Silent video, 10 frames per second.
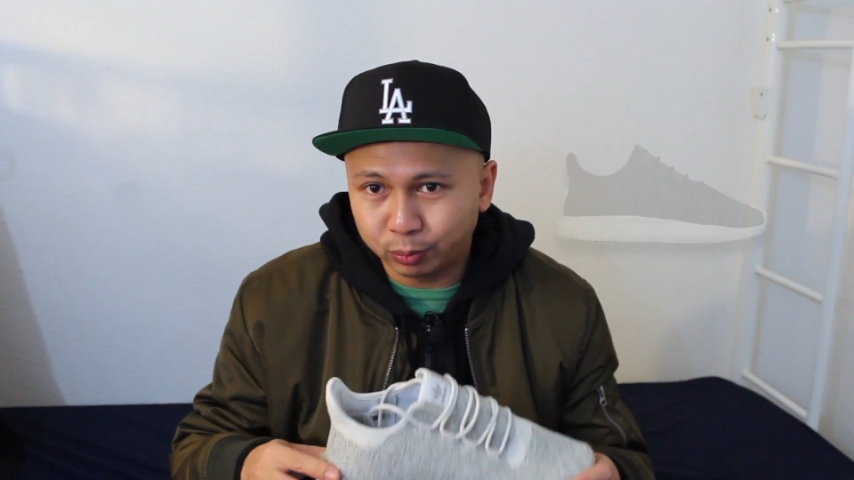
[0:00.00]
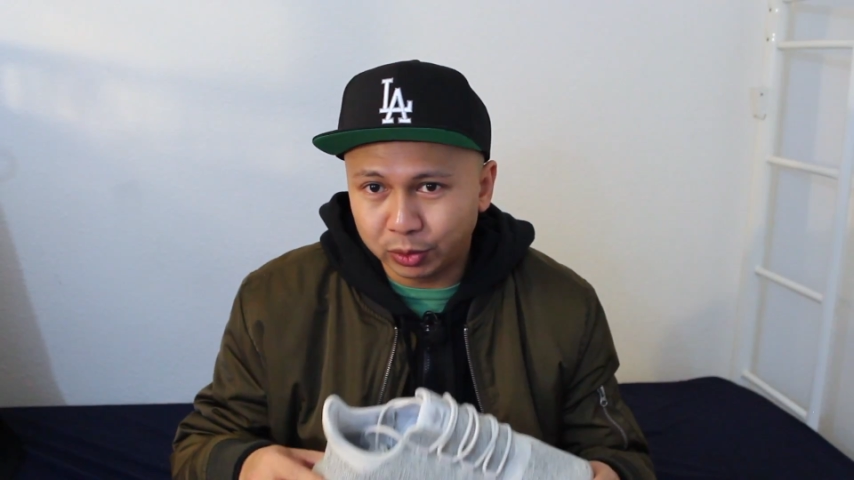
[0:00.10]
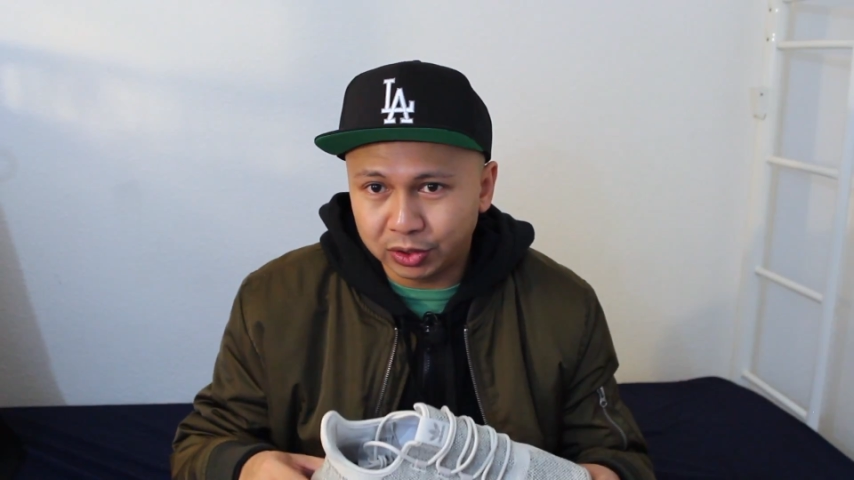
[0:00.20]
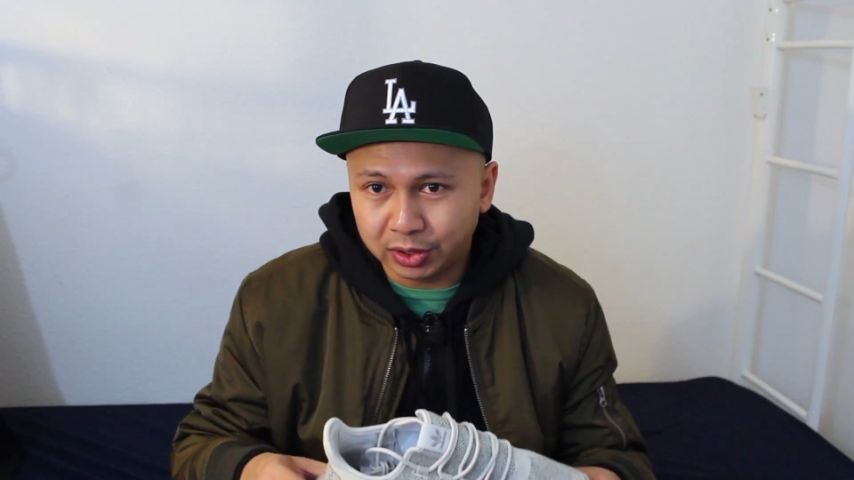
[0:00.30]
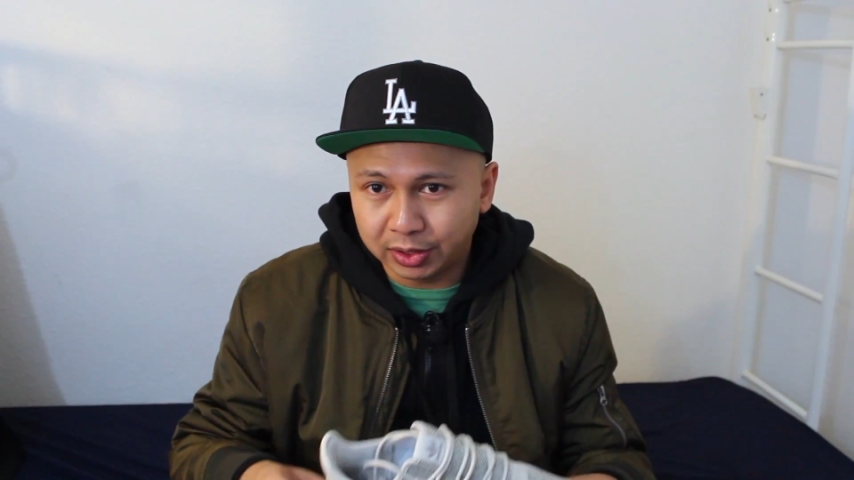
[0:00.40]

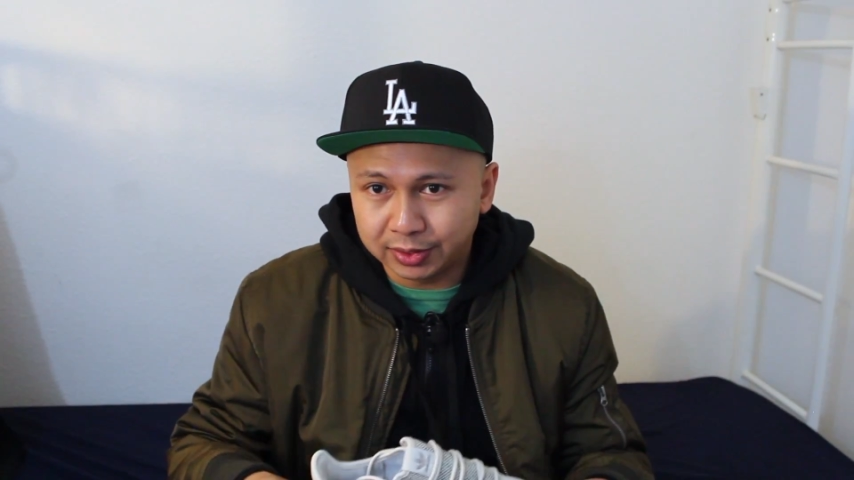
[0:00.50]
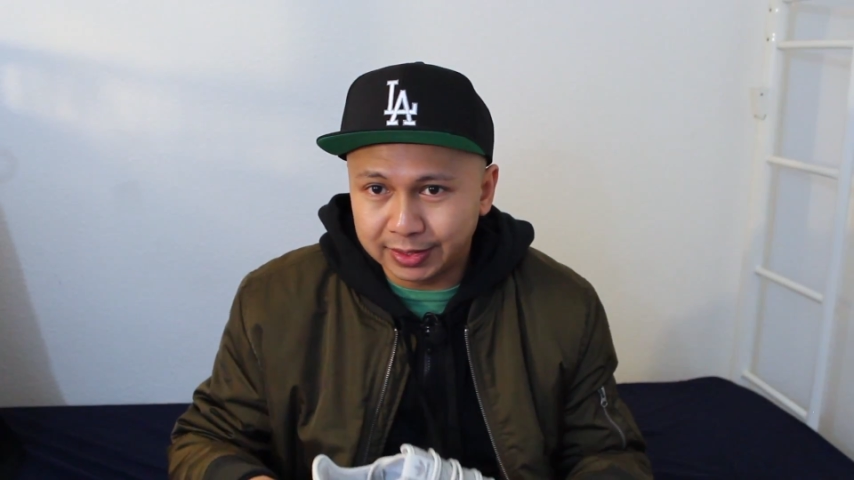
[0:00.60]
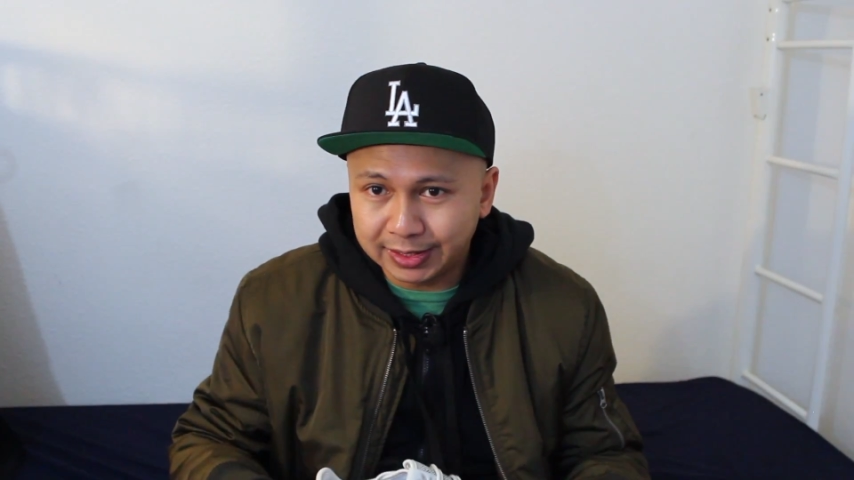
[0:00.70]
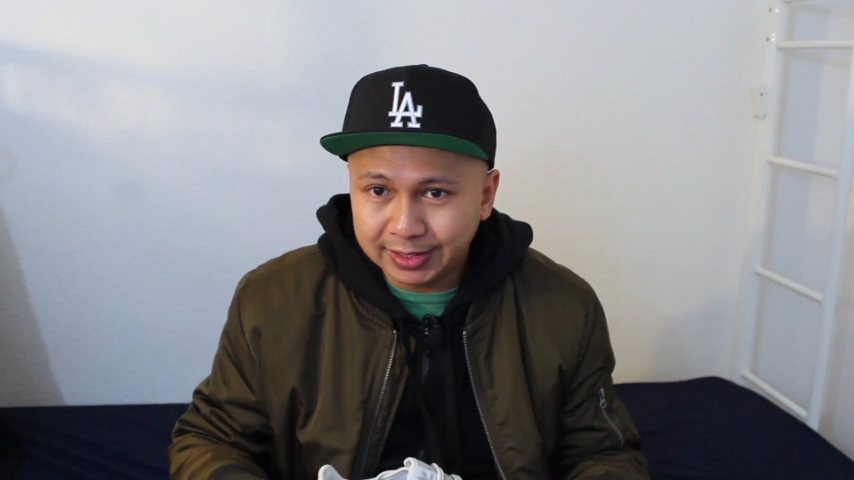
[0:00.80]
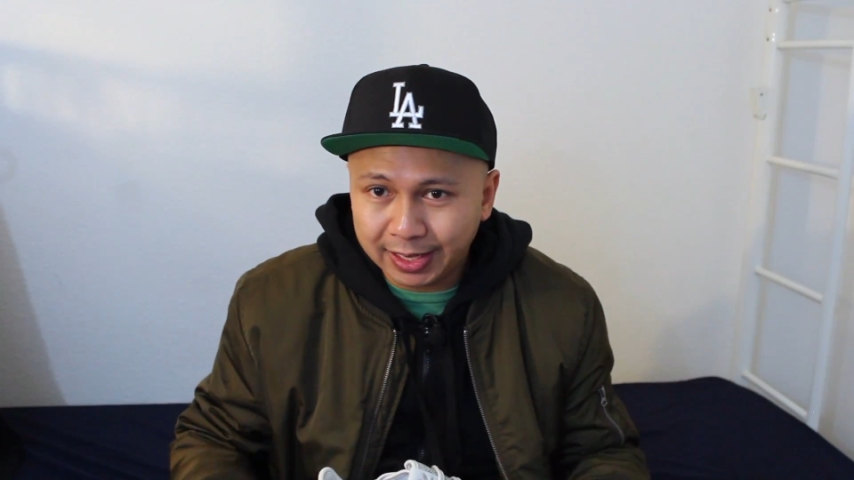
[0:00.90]
which is
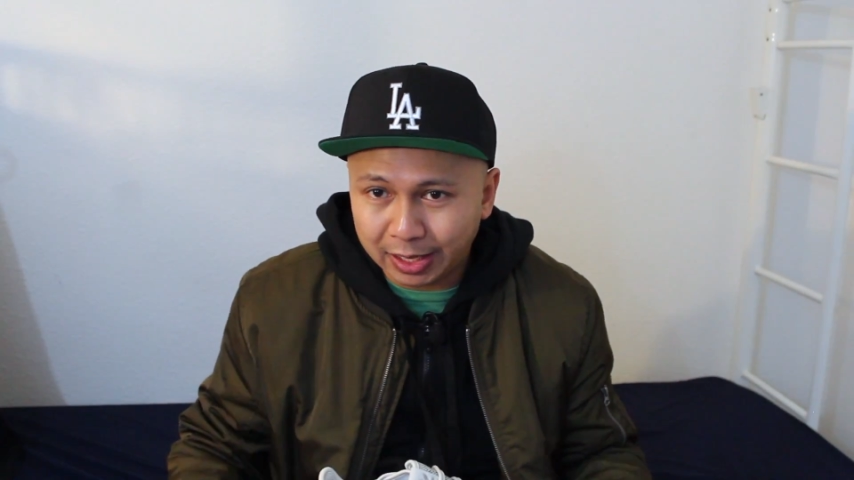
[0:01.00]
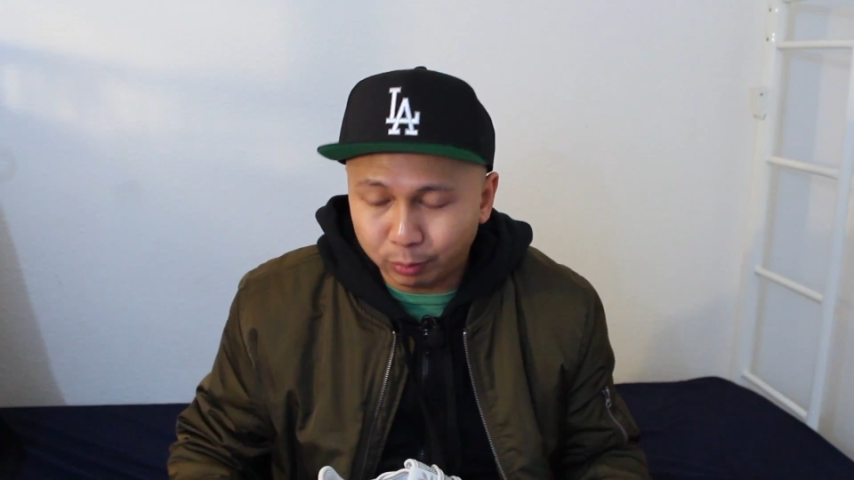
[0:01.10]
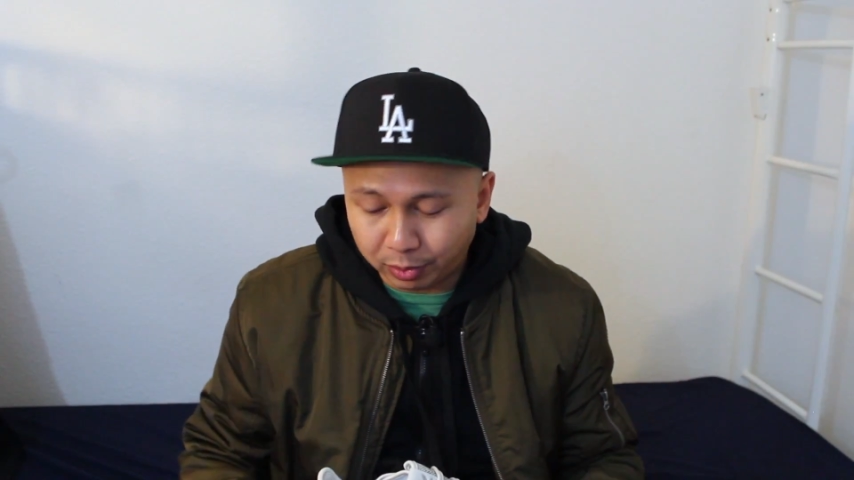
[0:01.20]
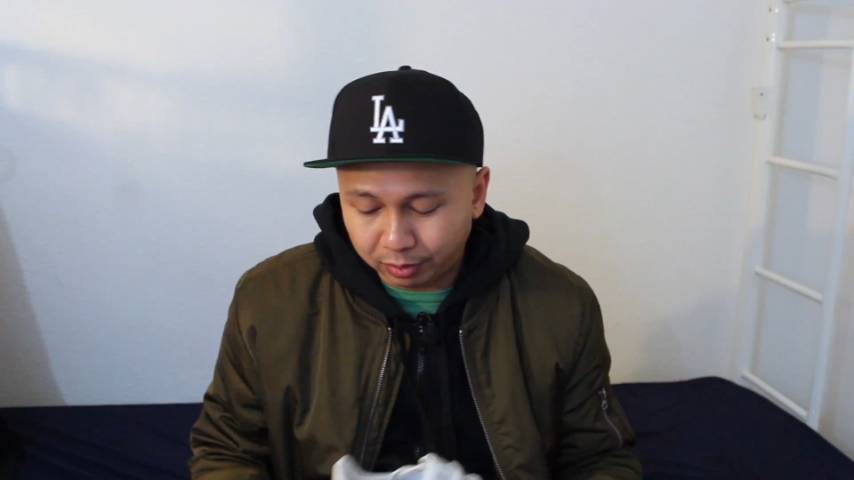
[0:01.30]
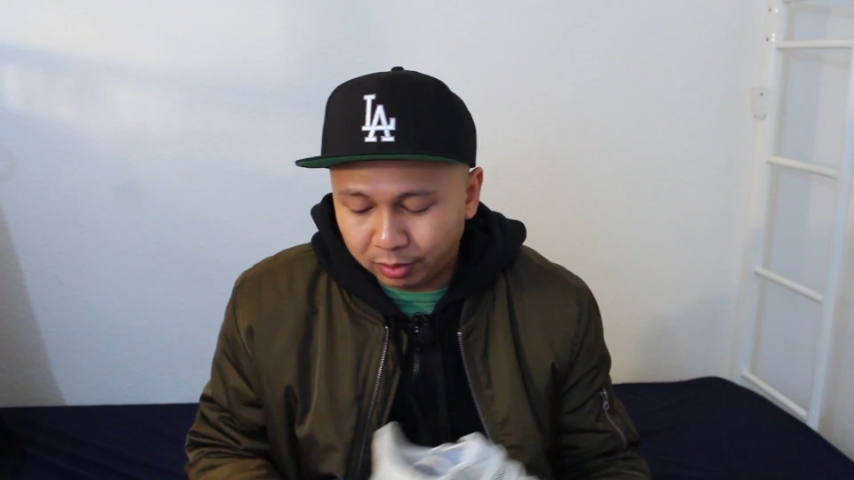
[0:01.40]
the
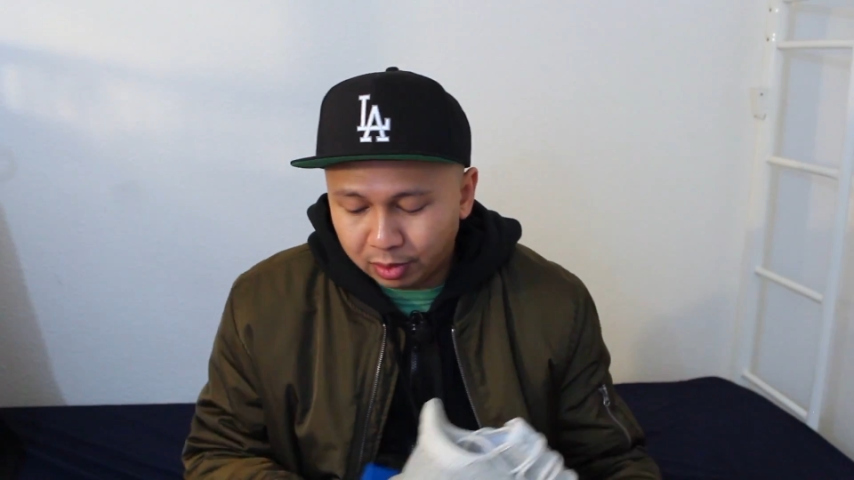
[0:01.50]
tan one.